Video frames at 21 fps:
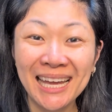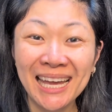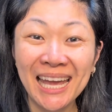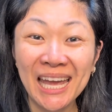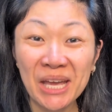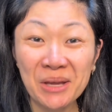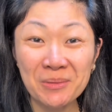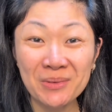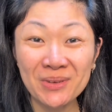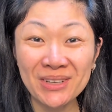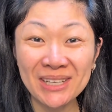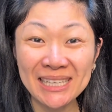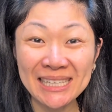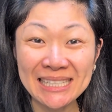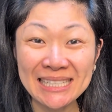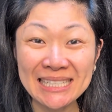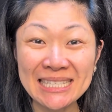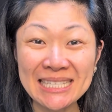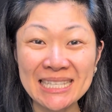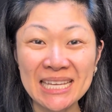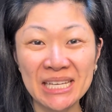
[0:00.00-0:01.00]
Hey
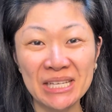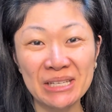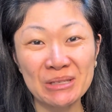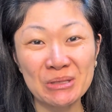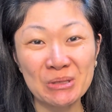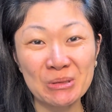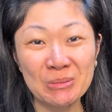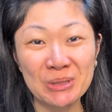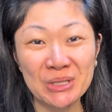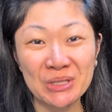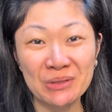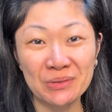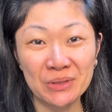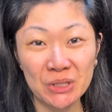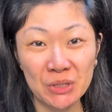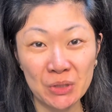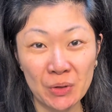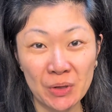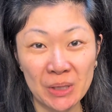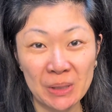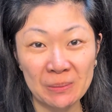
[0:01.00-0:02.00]
beauties, thank you so much for
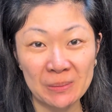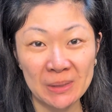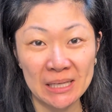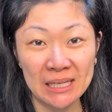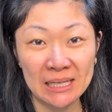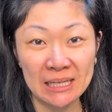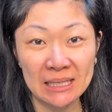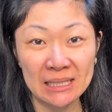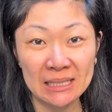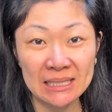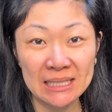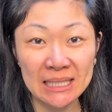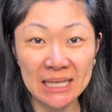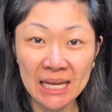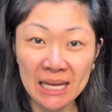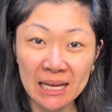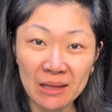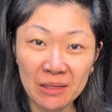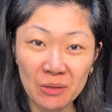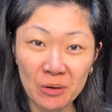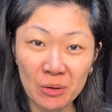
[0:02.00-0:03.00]
joining me.
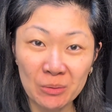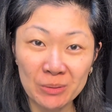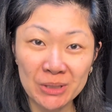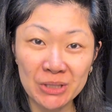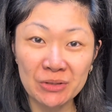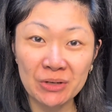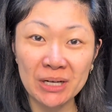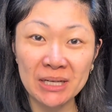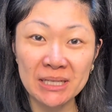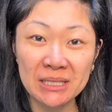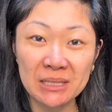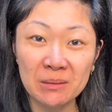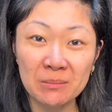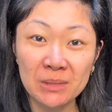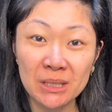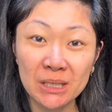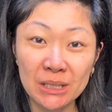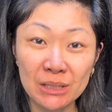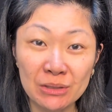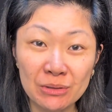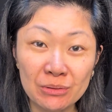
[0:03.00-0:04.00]
Today I thought we'd try
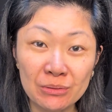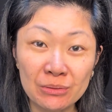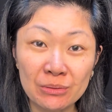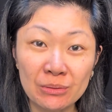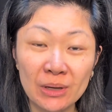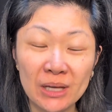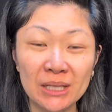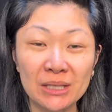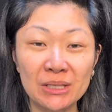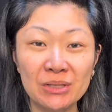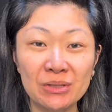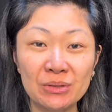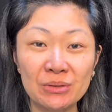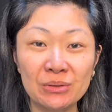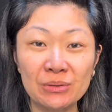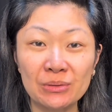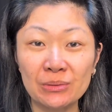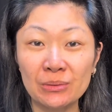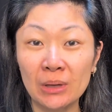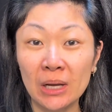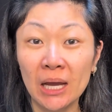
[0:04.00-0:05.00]
something new and
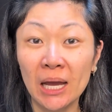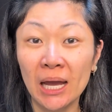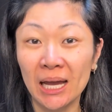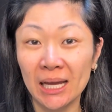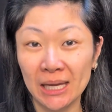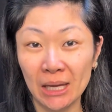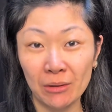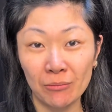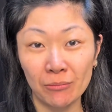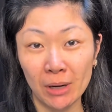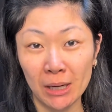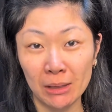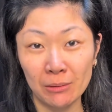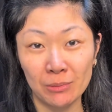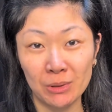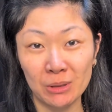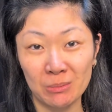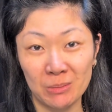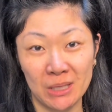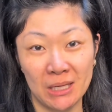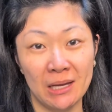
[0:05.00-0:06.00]
do a get ready
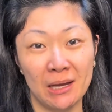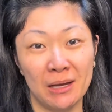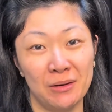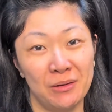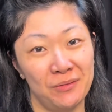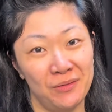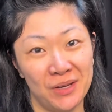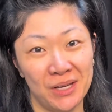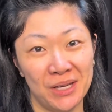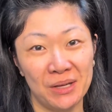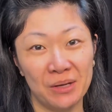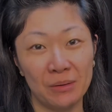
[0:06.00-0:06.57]
with me kind of video.